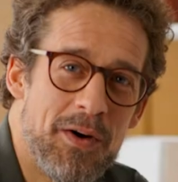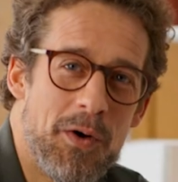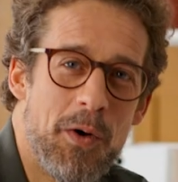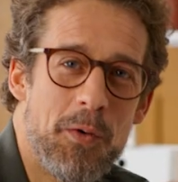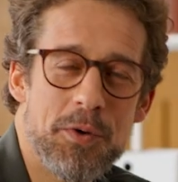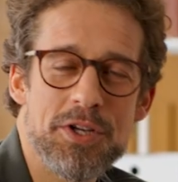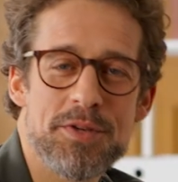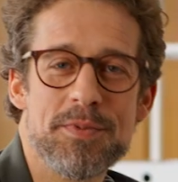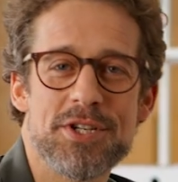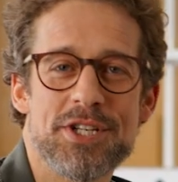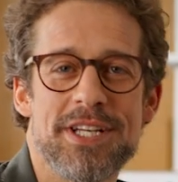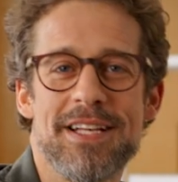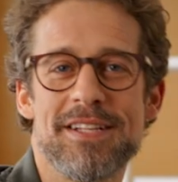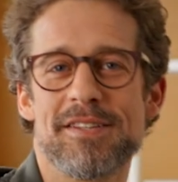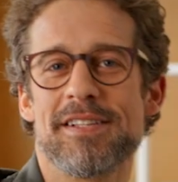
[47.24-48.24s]
Or which
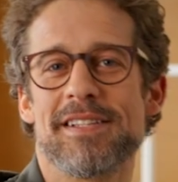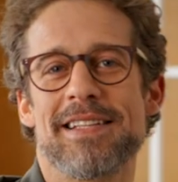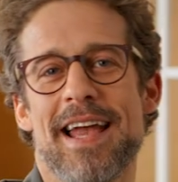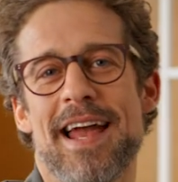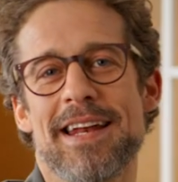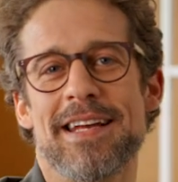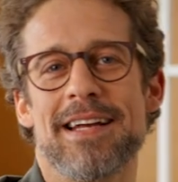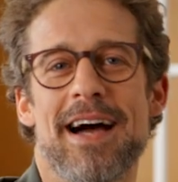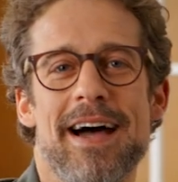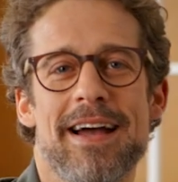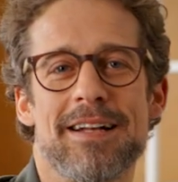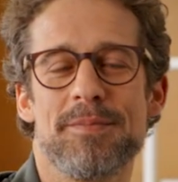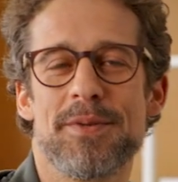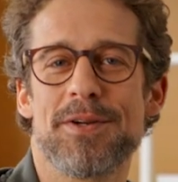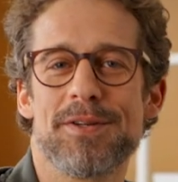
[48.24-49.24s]
machines are standing
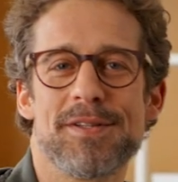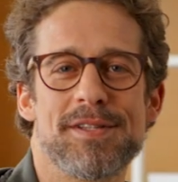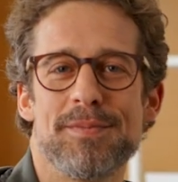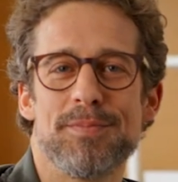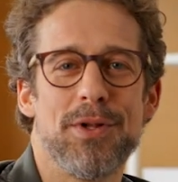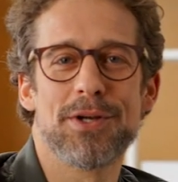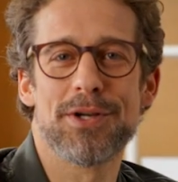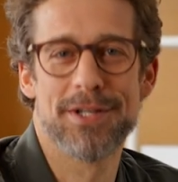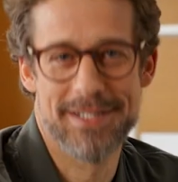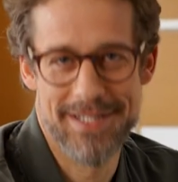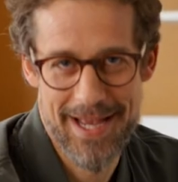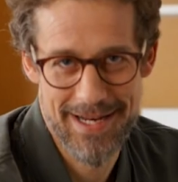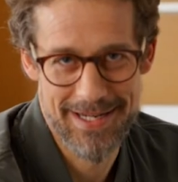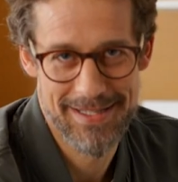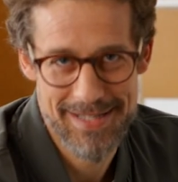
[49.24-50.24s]
idle because the milk
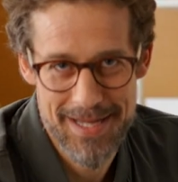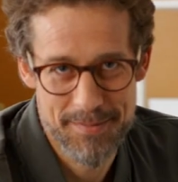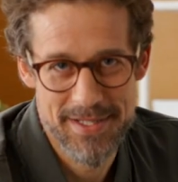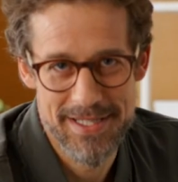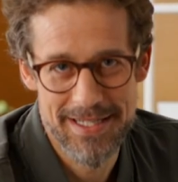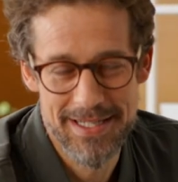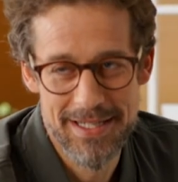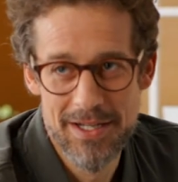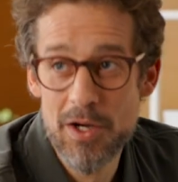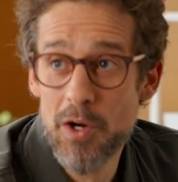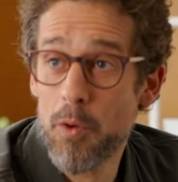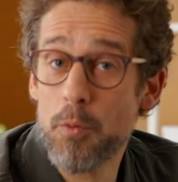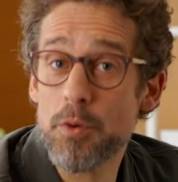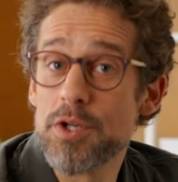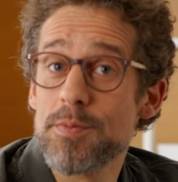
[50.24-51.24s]
container is empty?
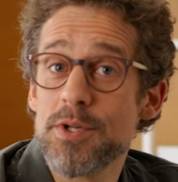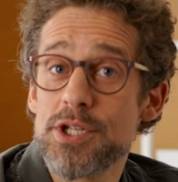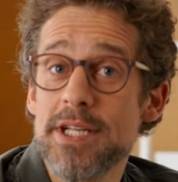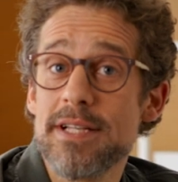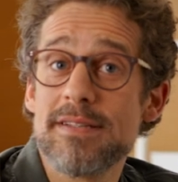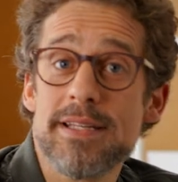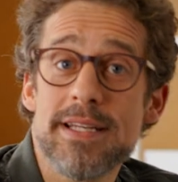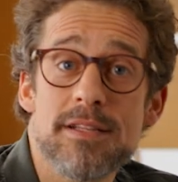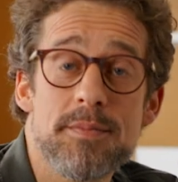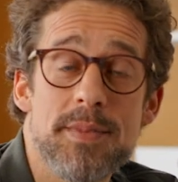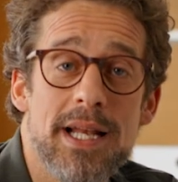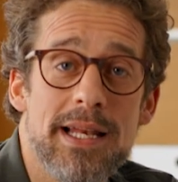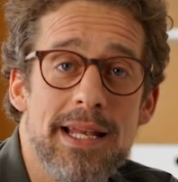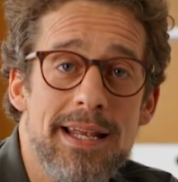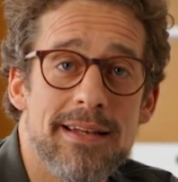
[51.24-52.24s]
Or which machines need to be
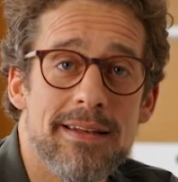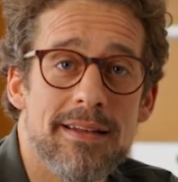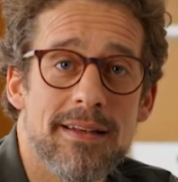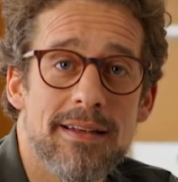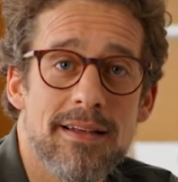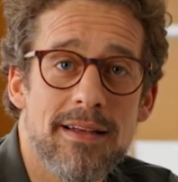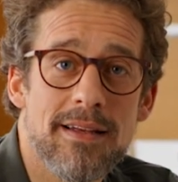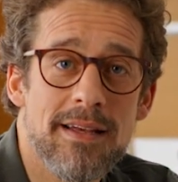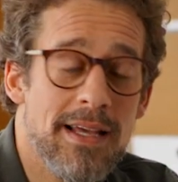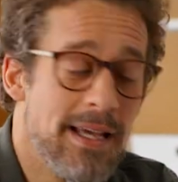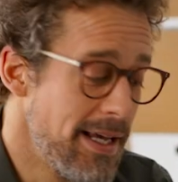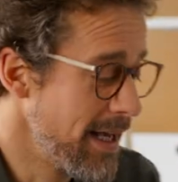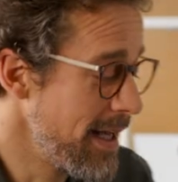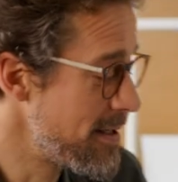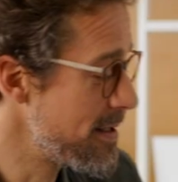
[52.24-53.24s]
cleaned?
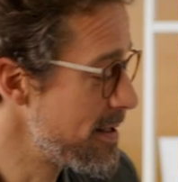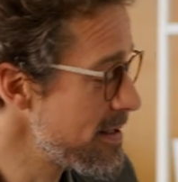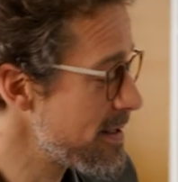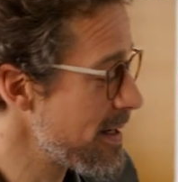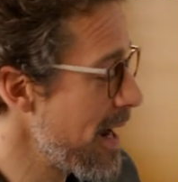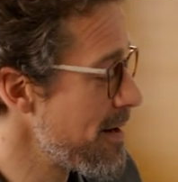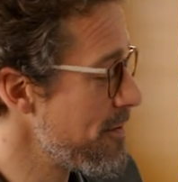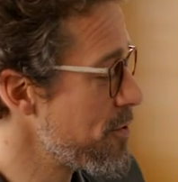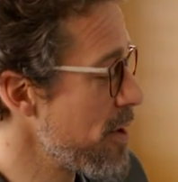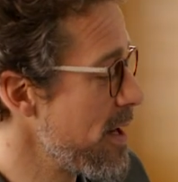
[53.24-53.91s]
It's this kind of